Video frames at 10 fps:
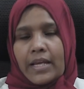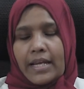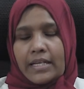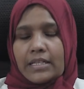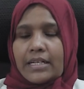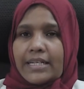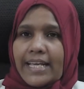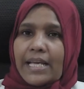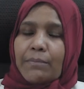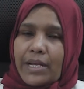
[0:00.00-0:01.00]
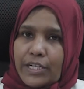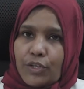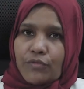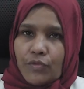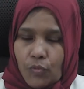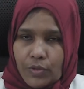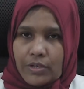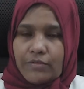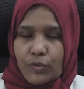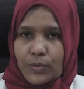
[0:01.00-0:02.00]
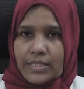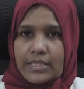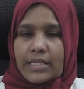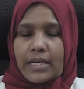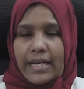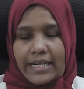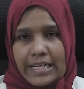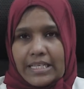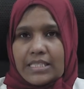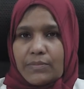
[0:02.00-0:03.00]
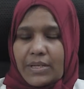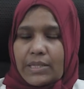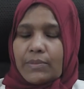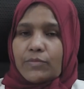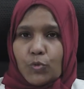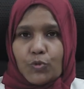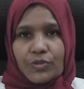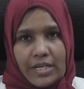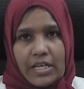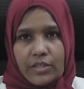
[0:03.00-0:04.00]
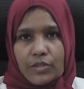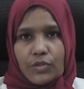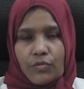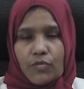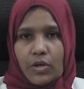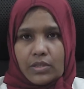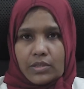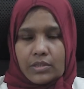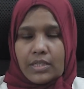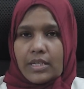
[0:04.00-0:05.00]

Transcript: And taking plenty of oral fluids, at least minimum 2 to 3 liters of water.